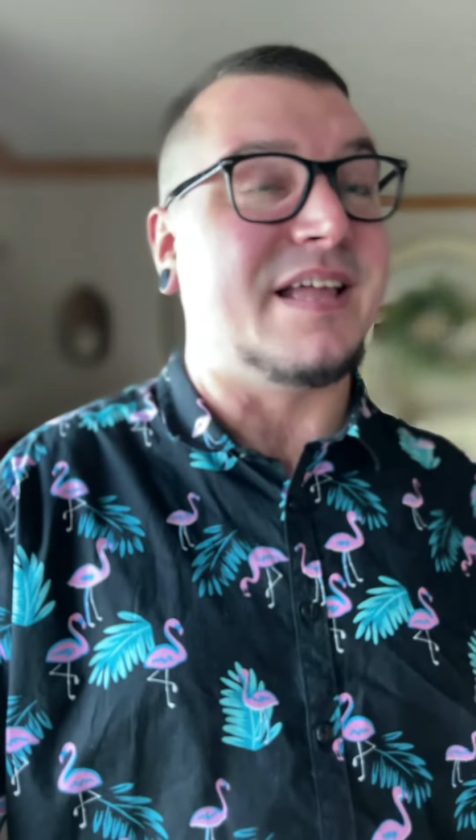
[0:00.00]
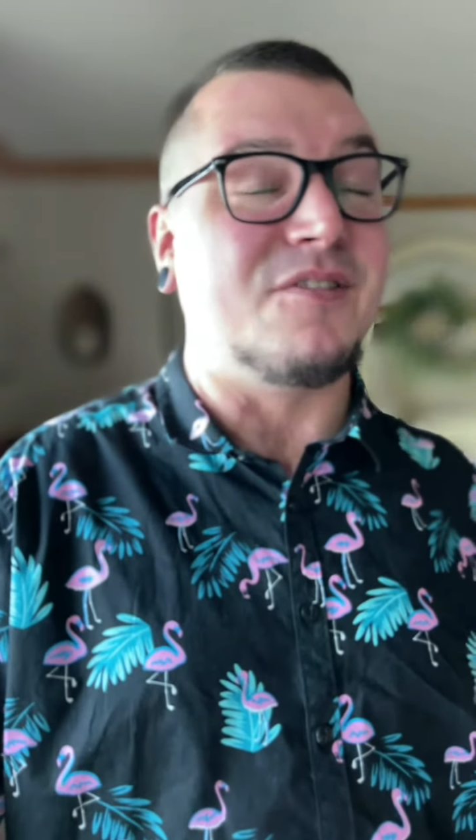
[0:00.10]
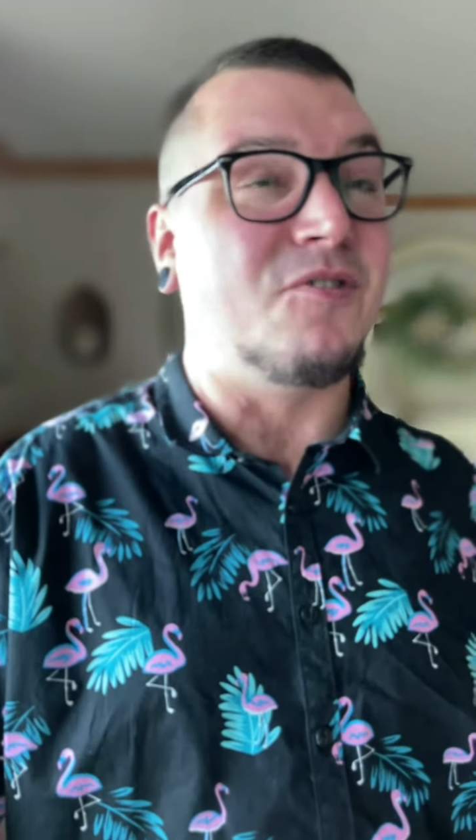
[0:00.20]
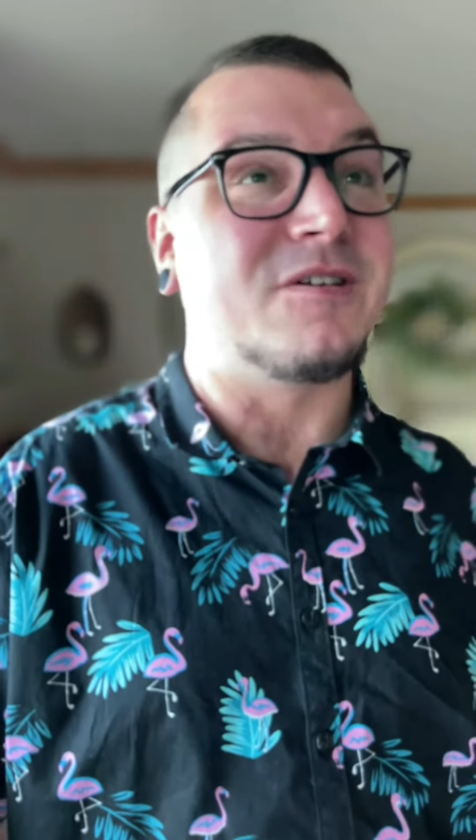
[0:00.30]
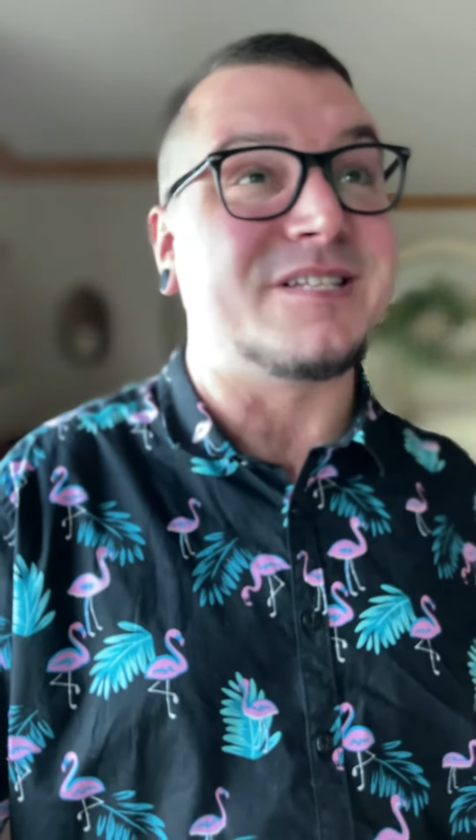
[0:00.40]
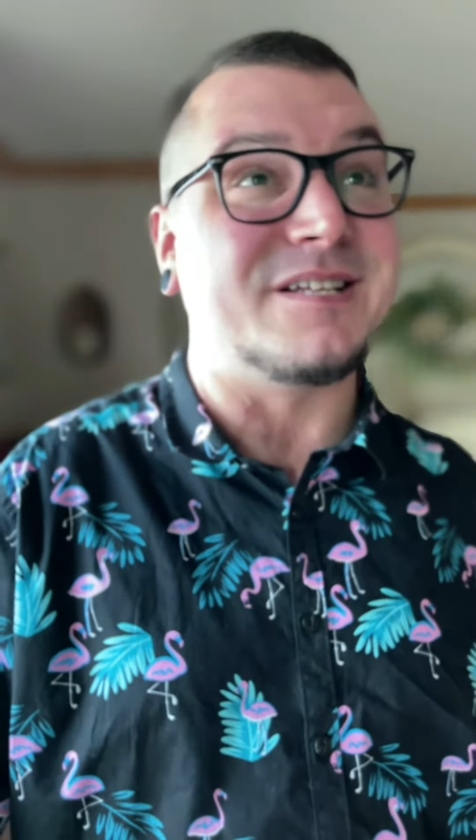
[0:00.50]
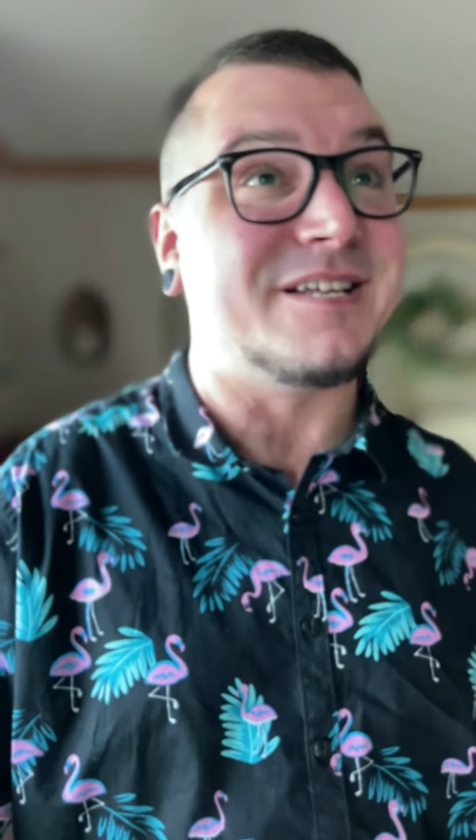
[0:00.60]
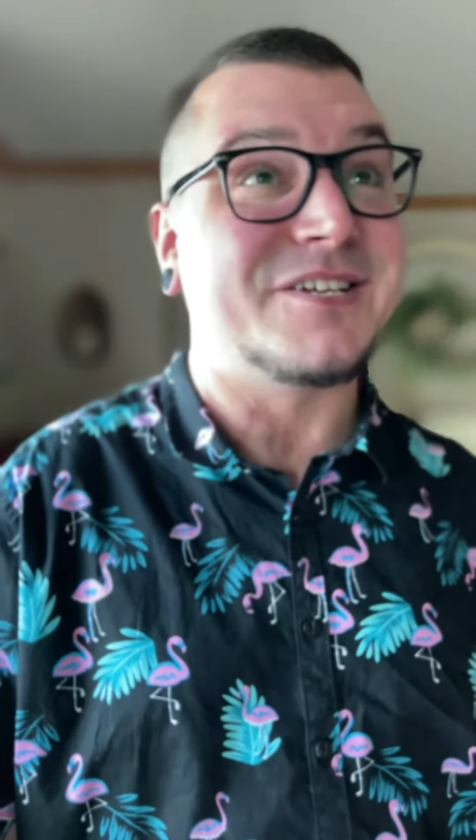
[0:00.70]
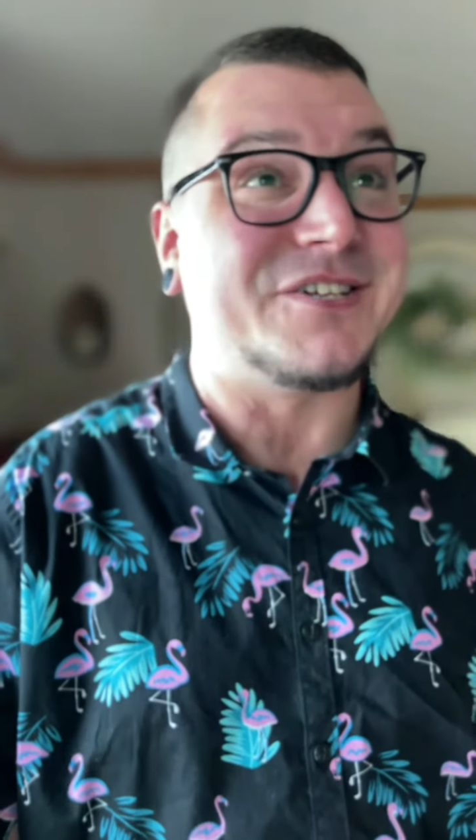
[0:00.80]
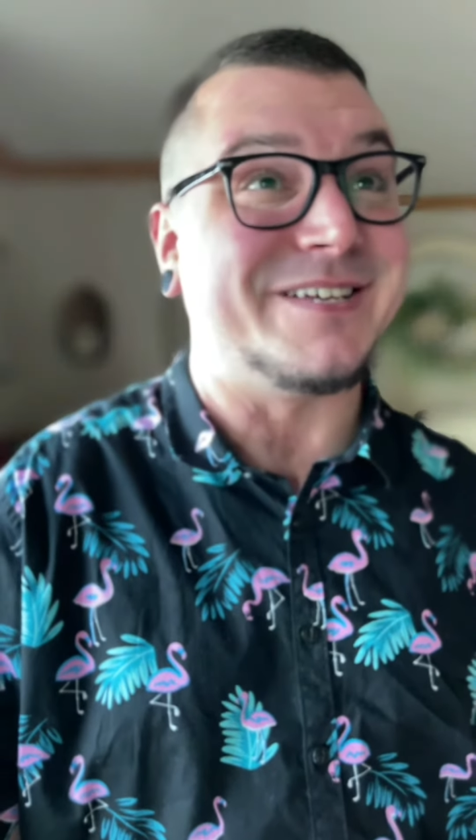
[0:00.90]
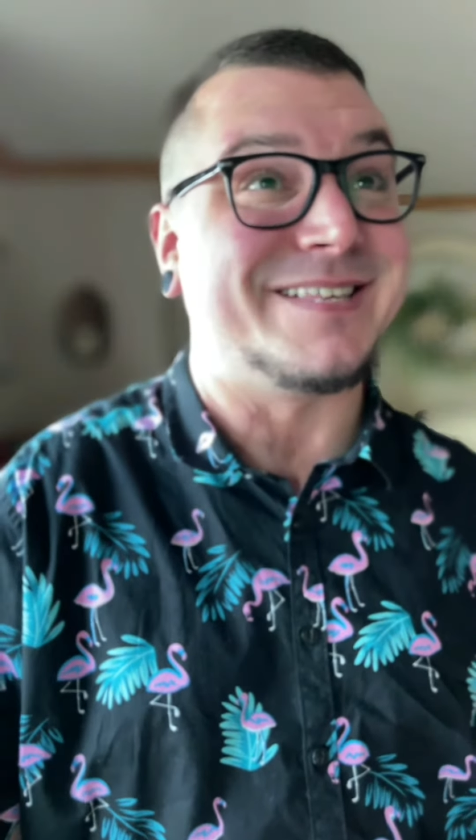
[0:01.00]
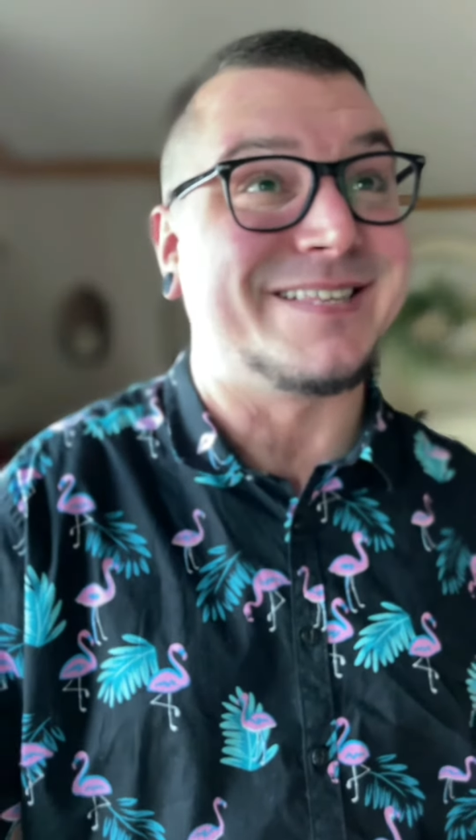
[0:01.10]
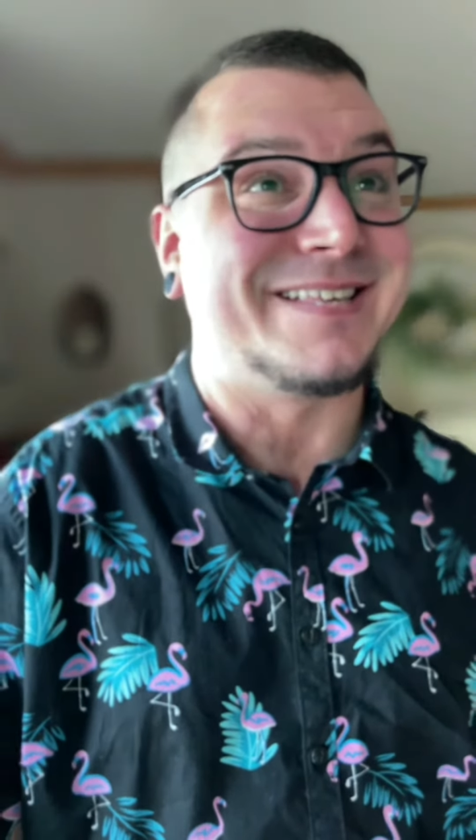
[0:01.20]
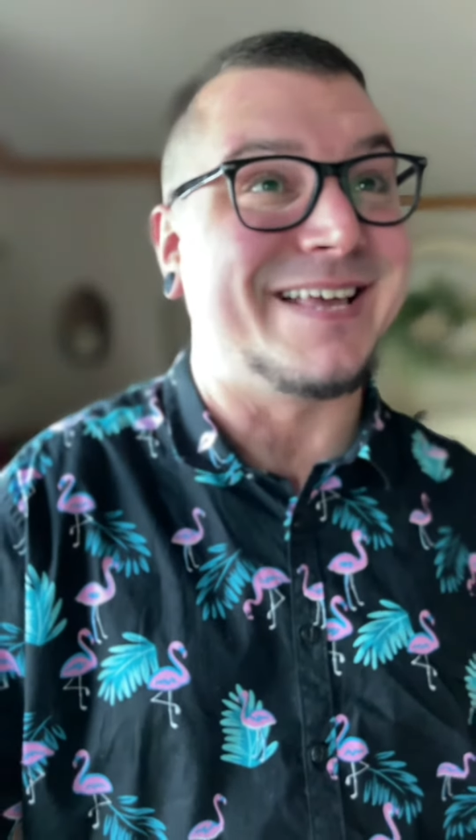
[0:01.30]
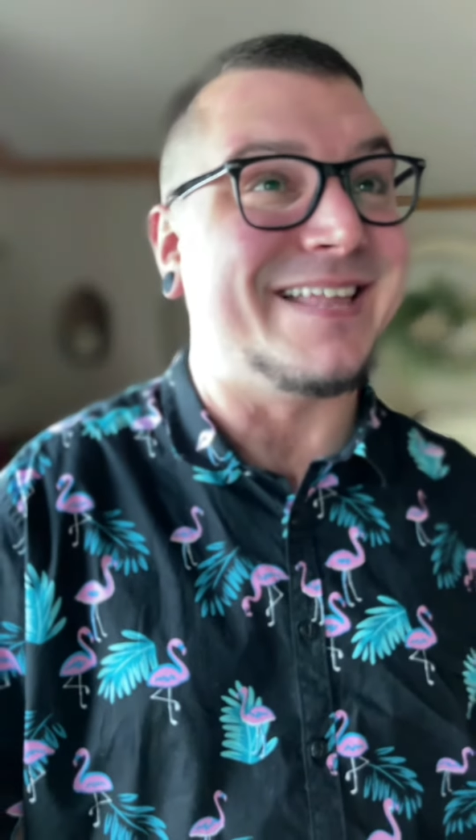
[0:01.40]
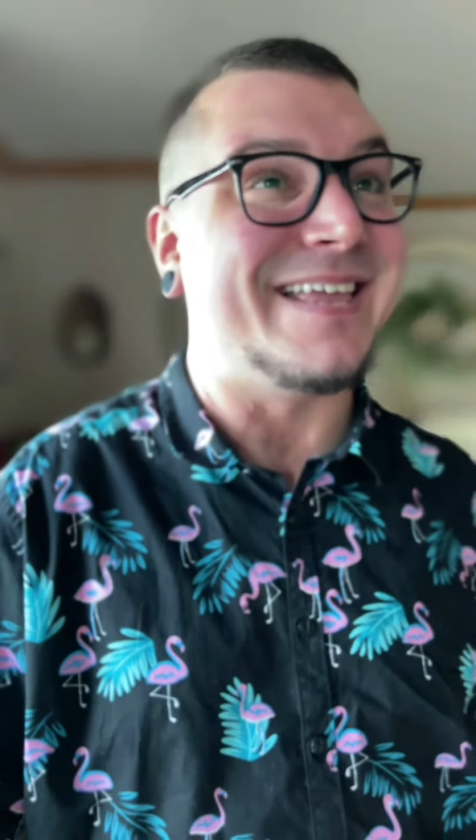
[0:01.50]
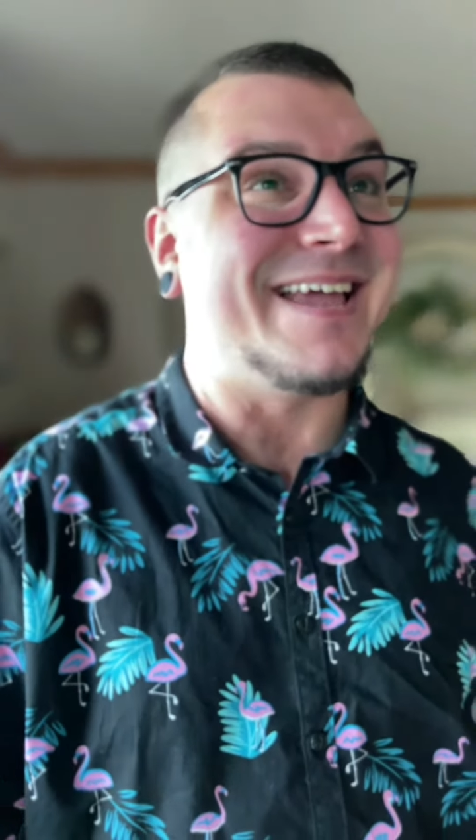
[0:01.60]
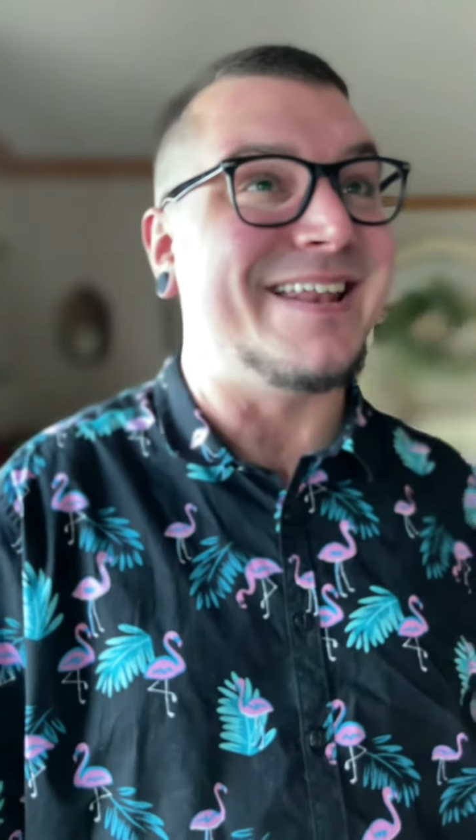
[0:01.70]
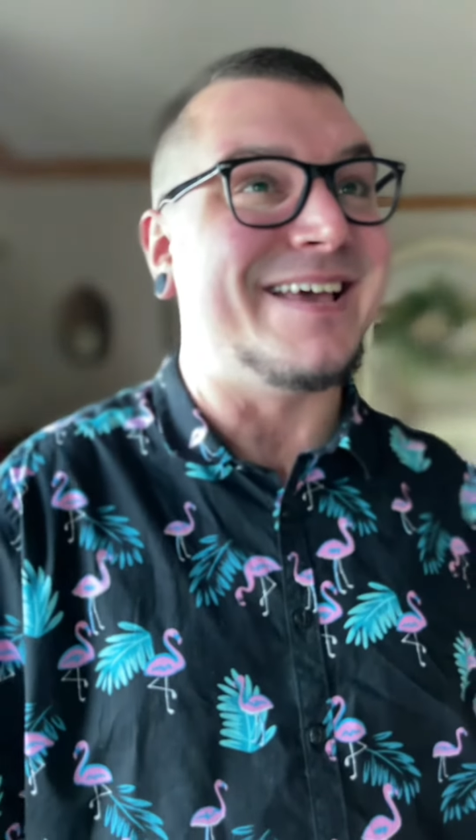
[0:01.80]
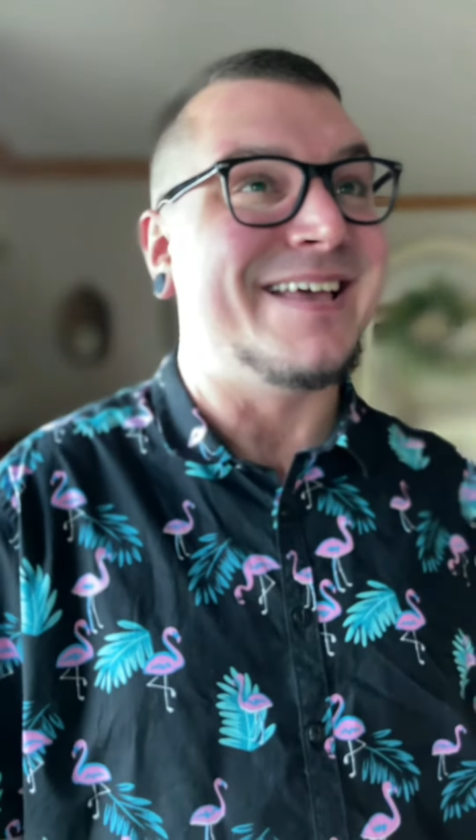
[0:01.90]
it looked delicious. And
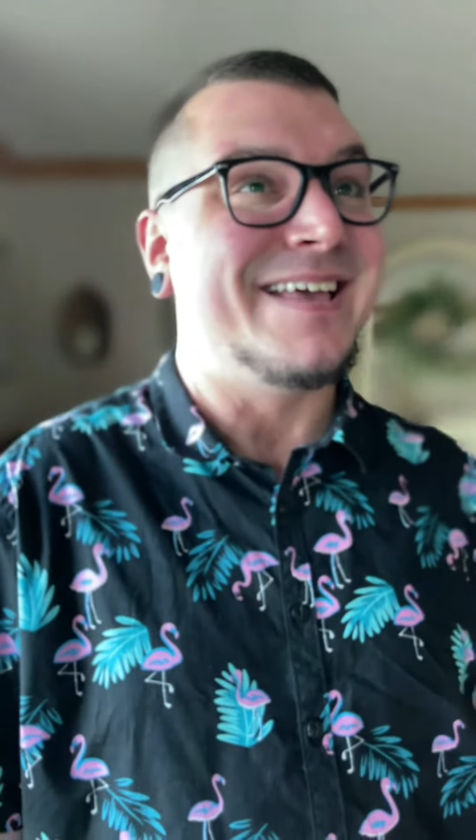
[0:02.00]
then,